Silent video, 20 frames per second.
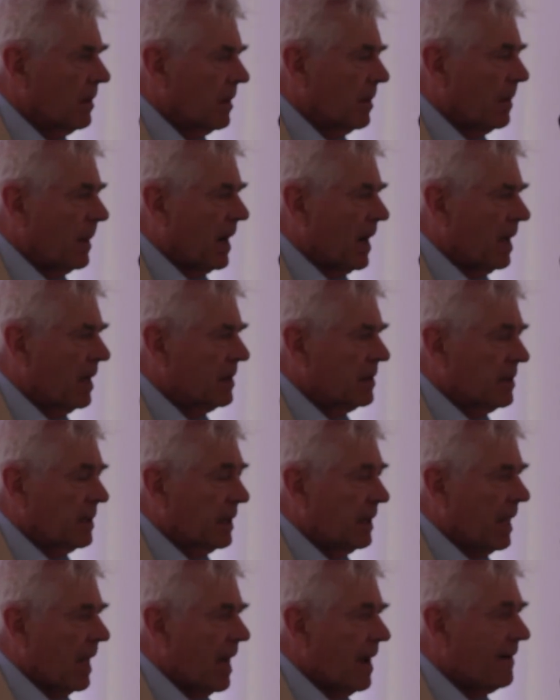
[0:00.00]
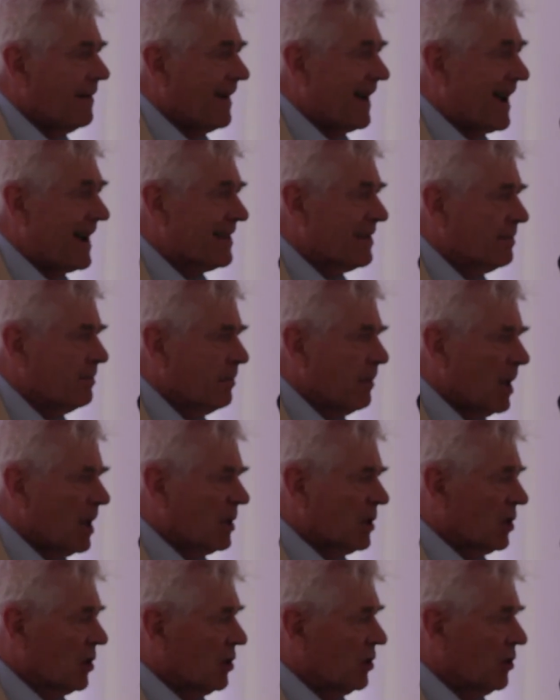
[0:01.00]
the buyers didn't have as
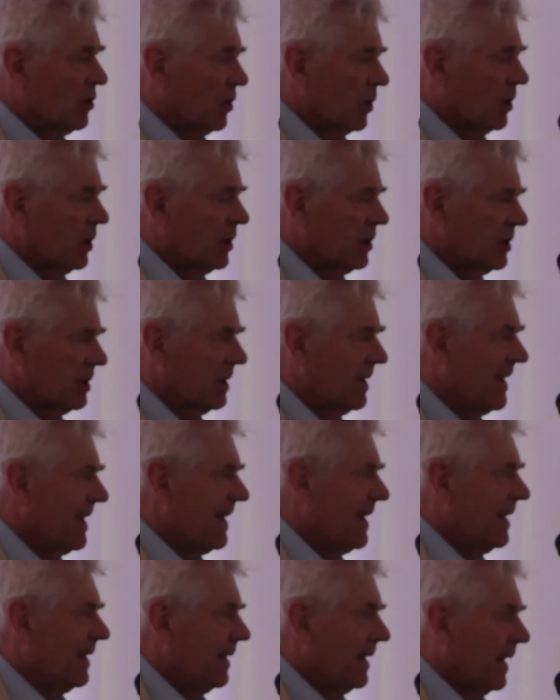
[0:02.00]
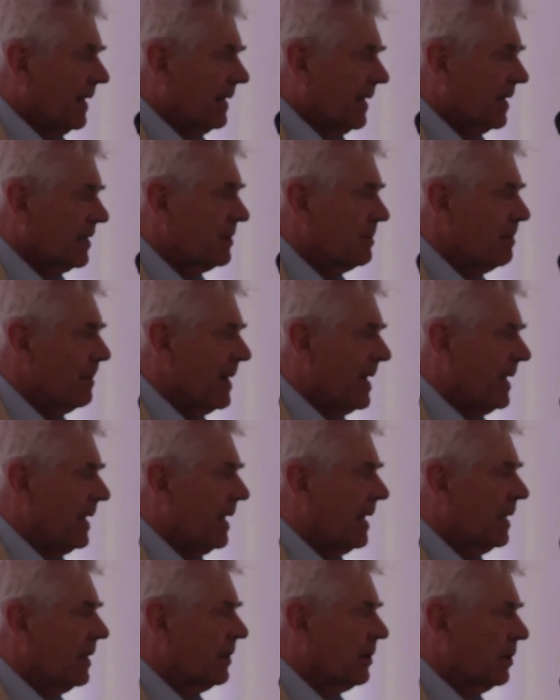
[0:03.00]
much choice, not as
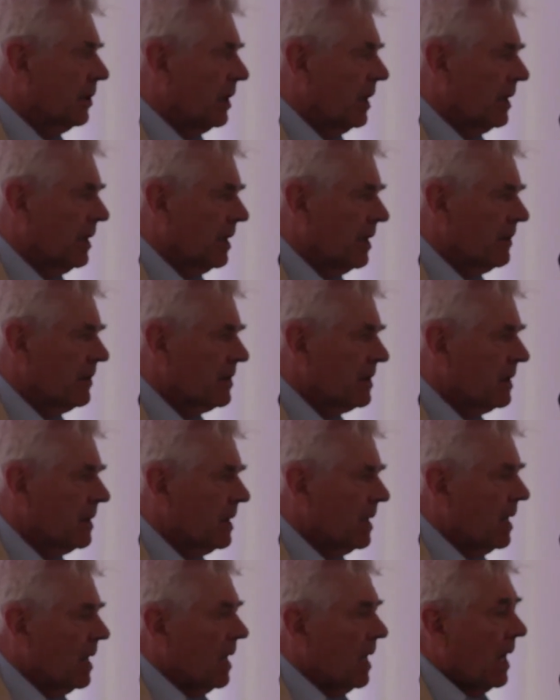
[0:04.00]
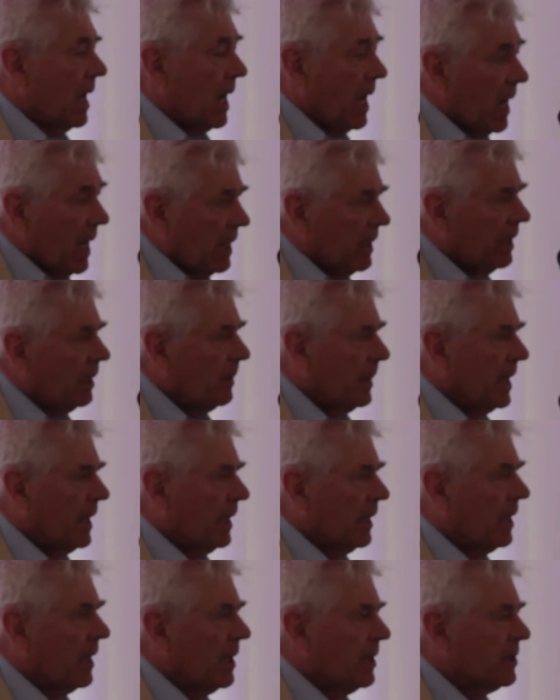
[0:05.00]
many alternatives. And in
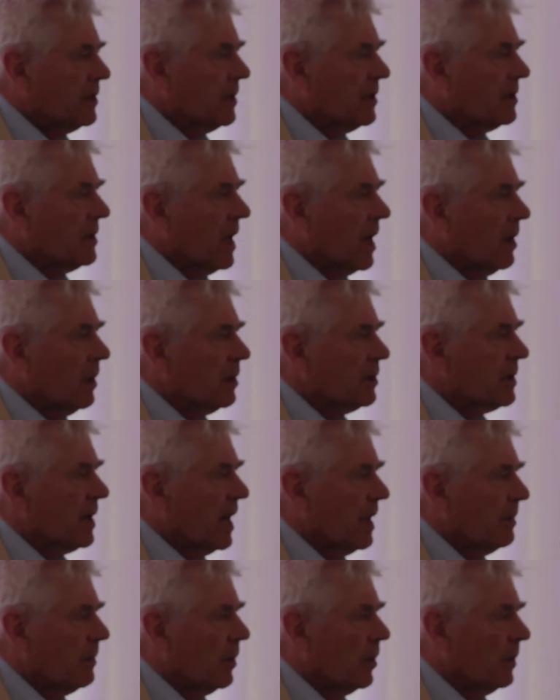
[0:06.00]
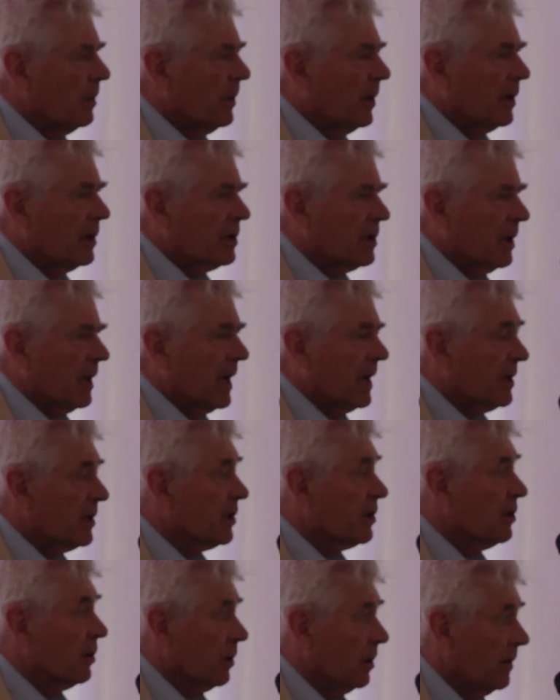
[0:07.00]
many cases, they also had more
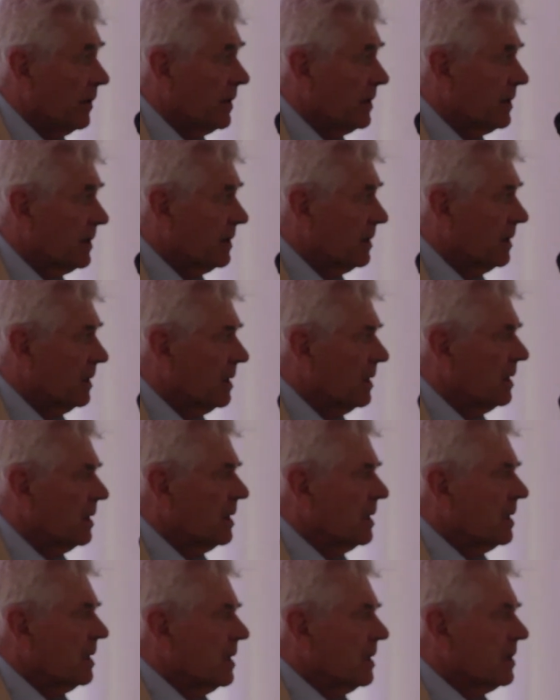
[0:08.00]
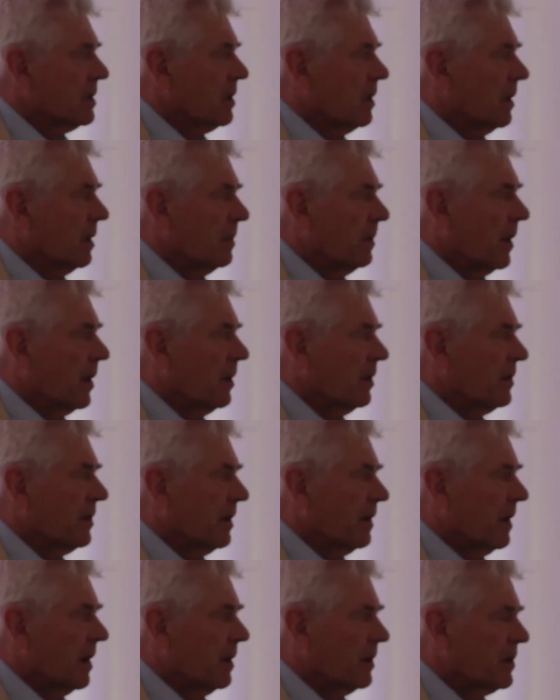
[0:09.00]
personalized service. So
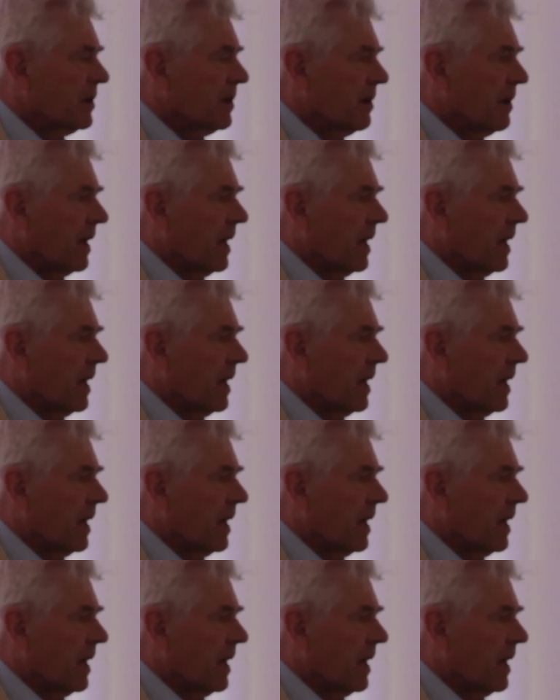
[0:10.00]
both of those